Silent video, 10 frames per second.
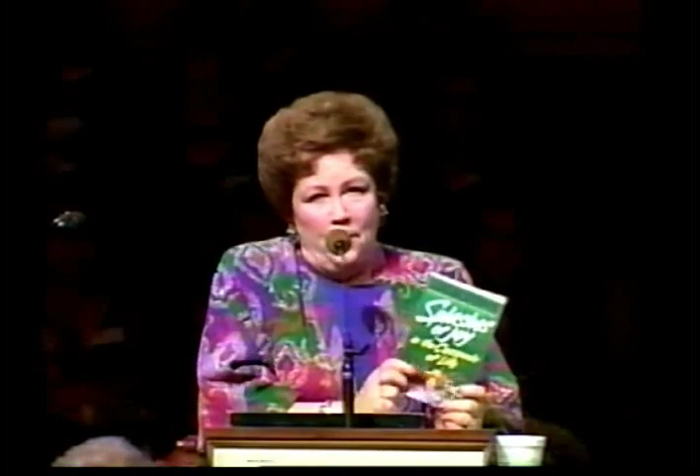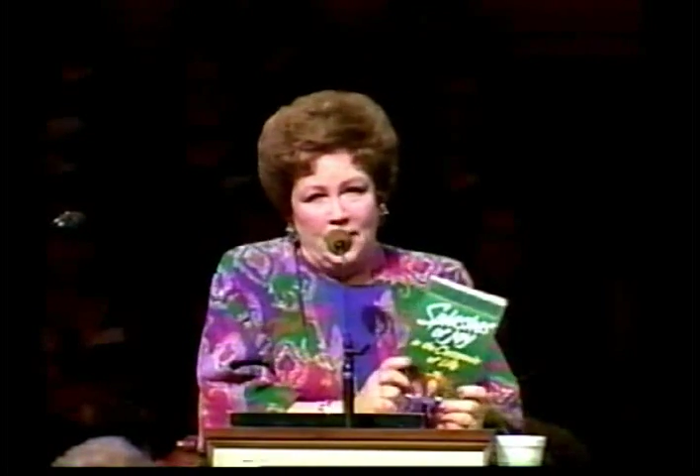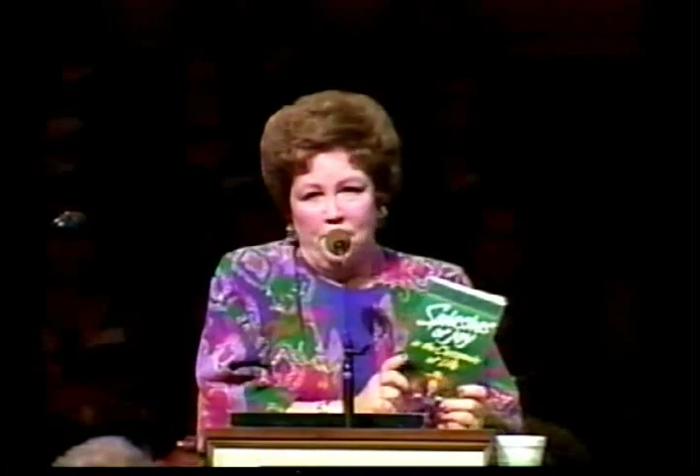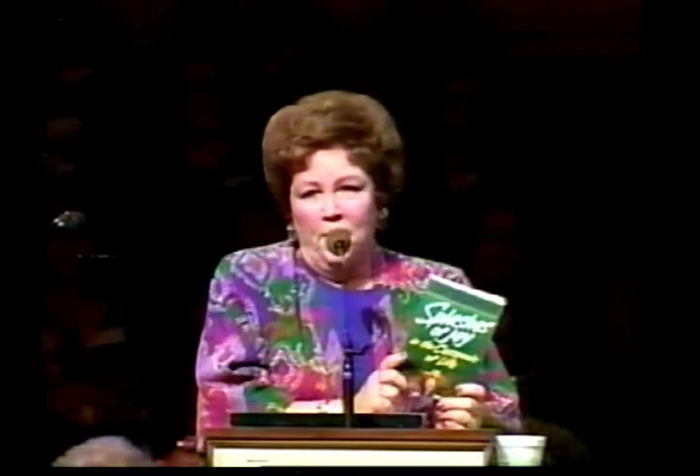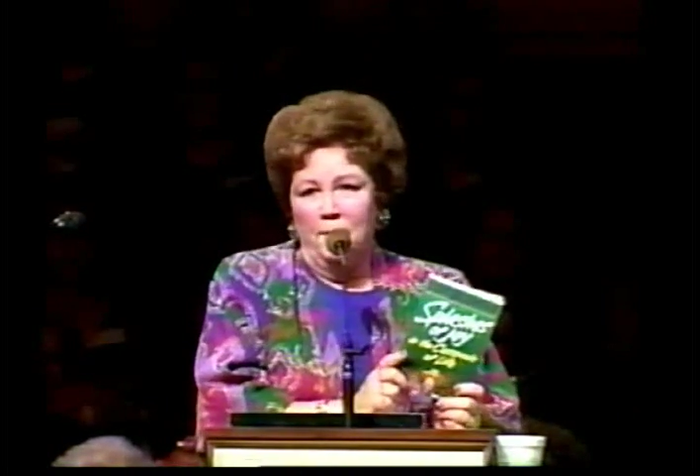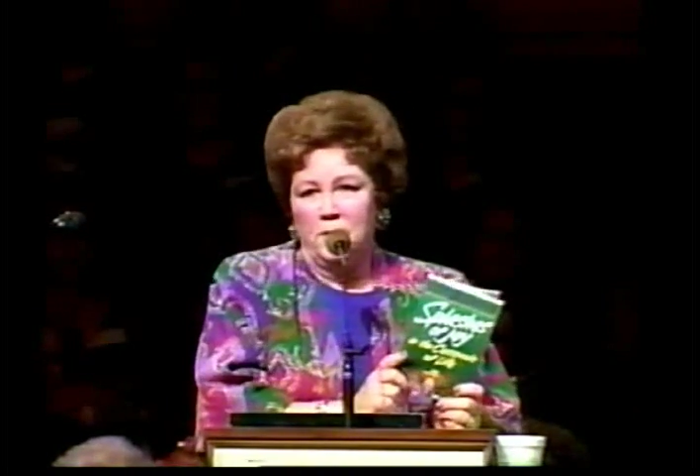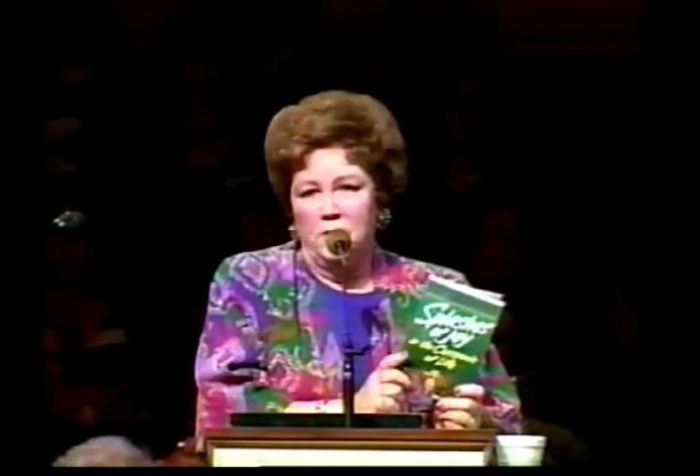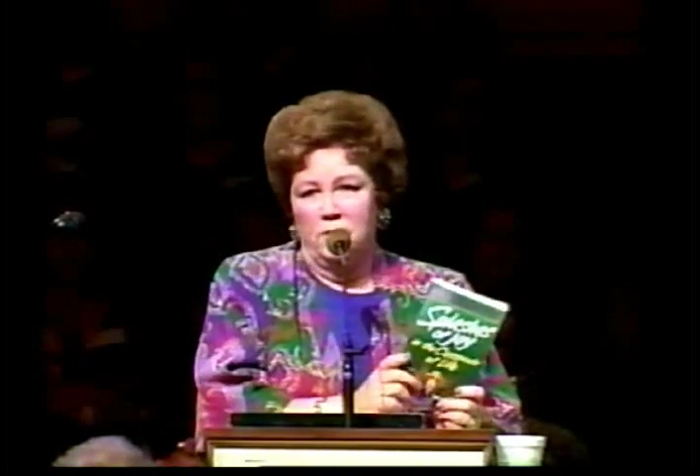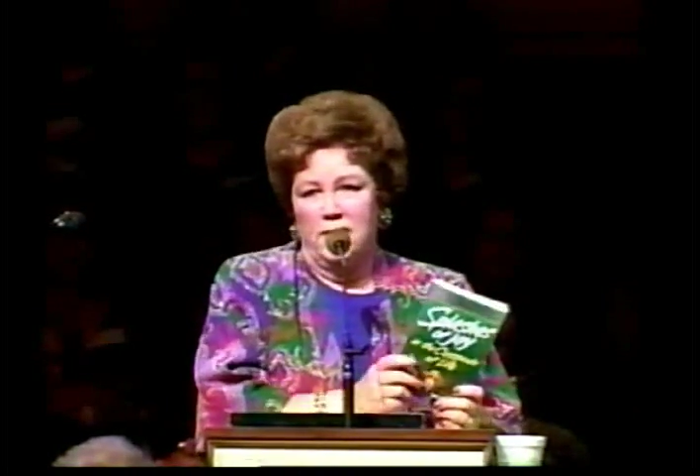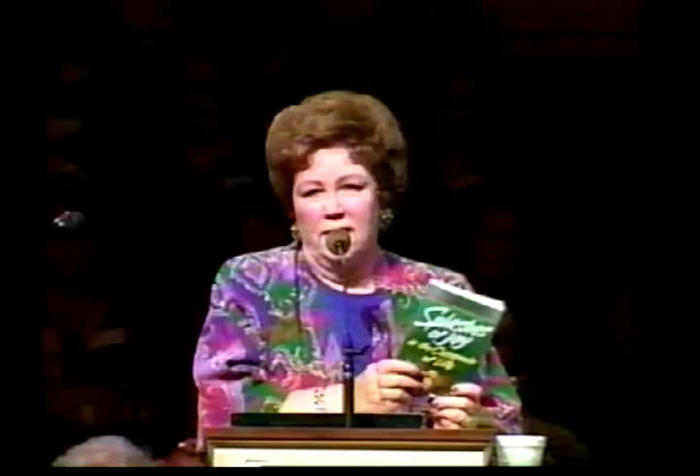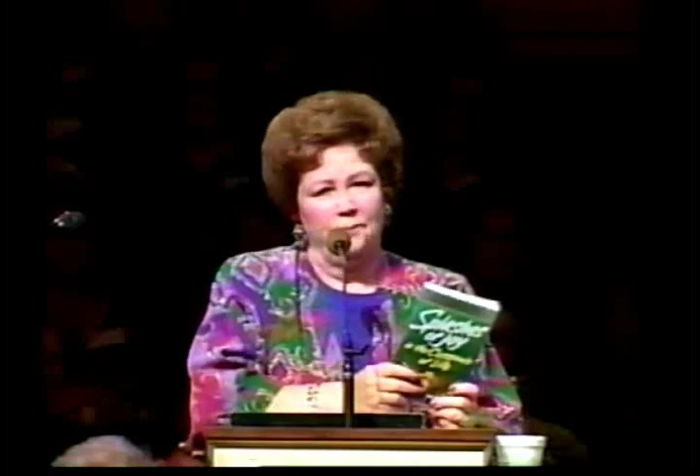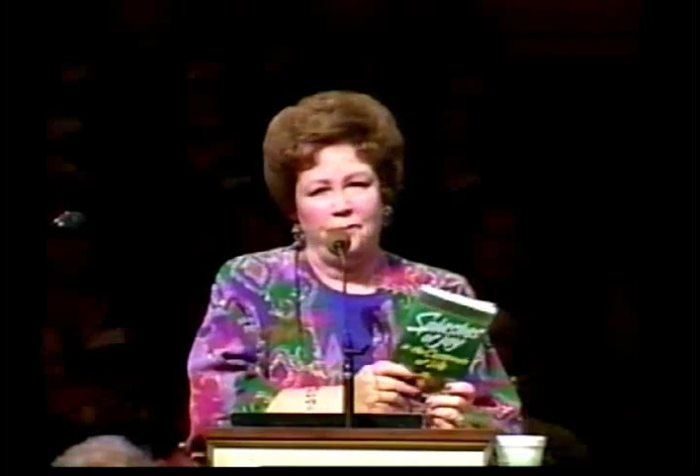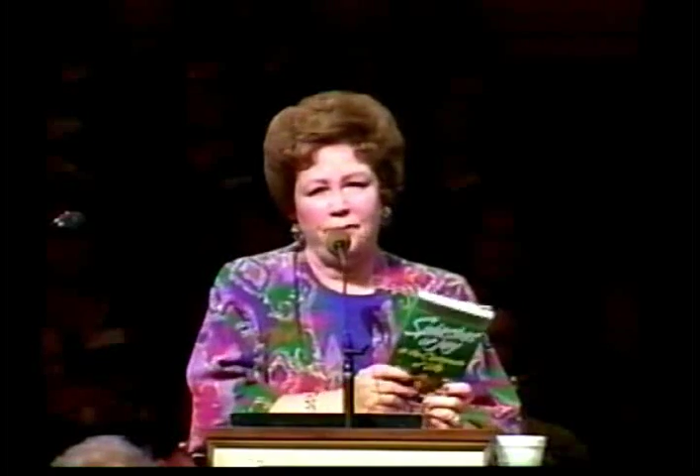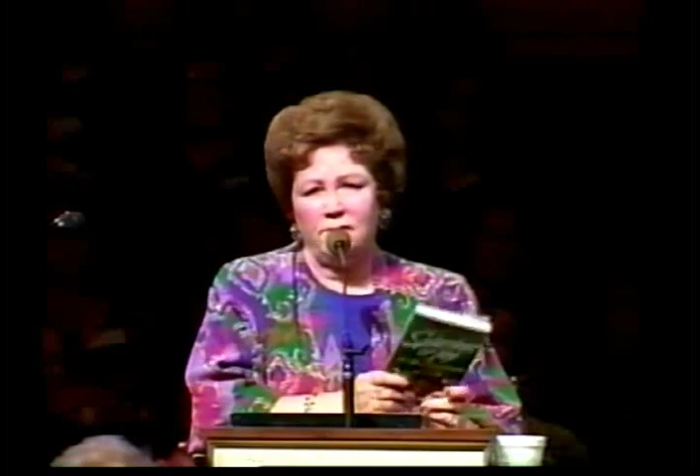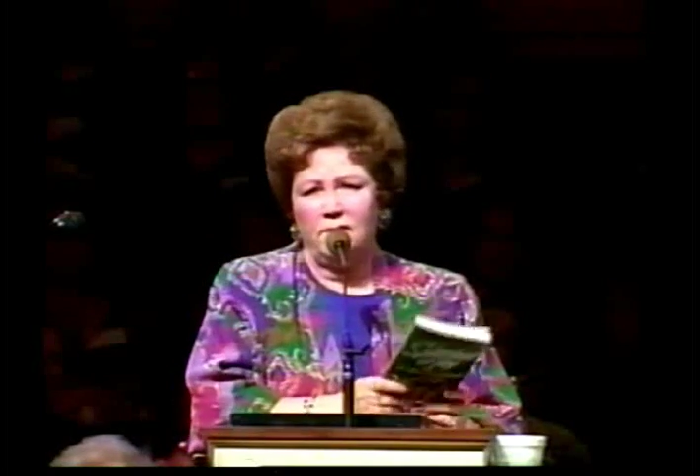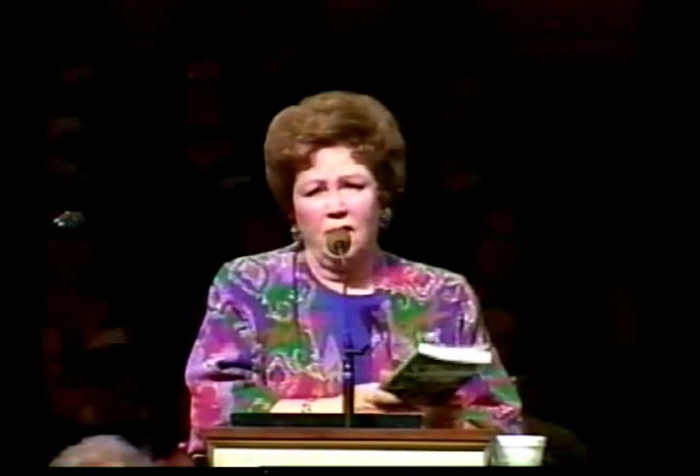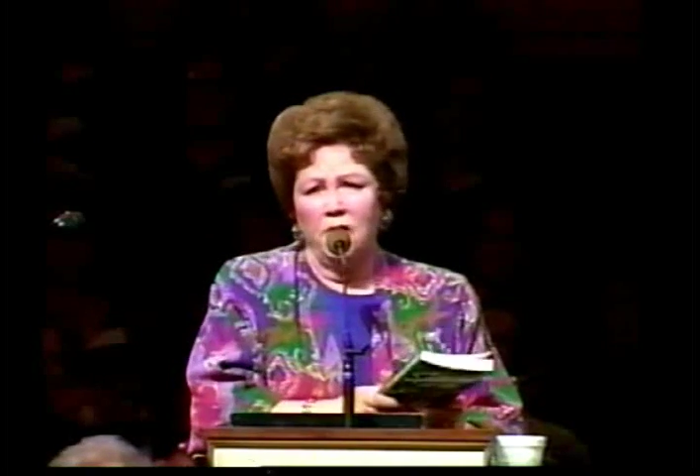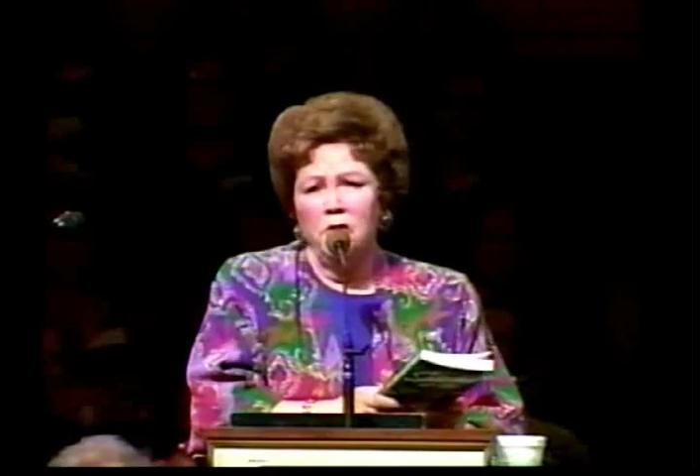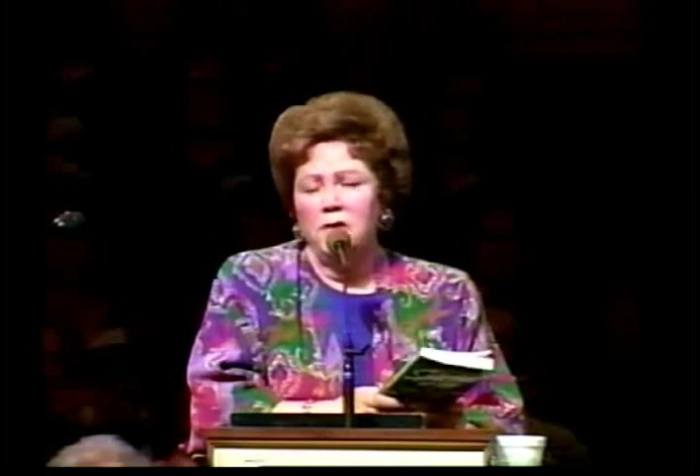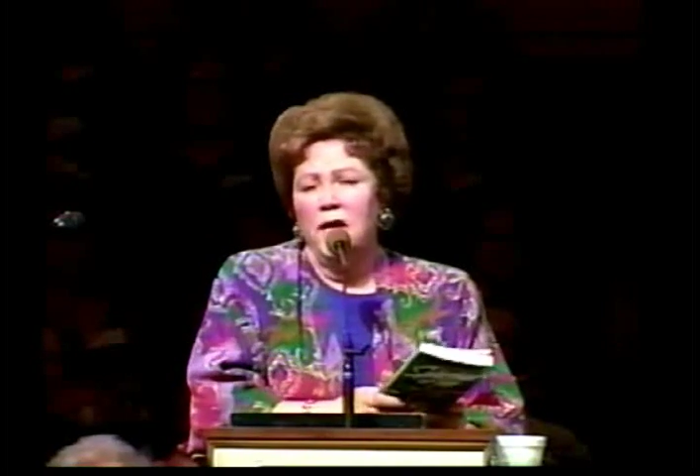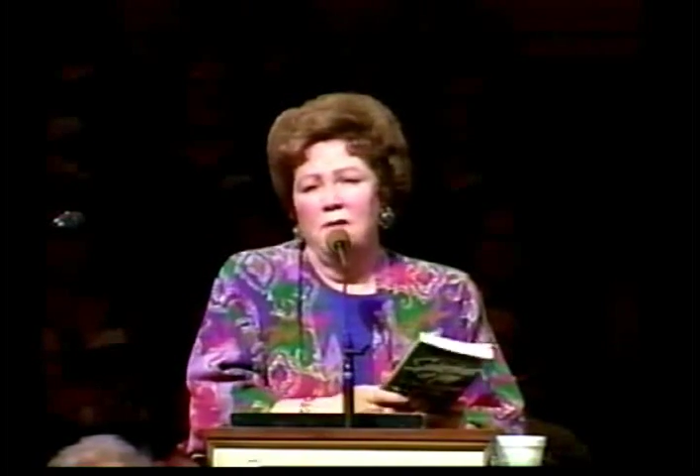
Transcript: But the publisher said, you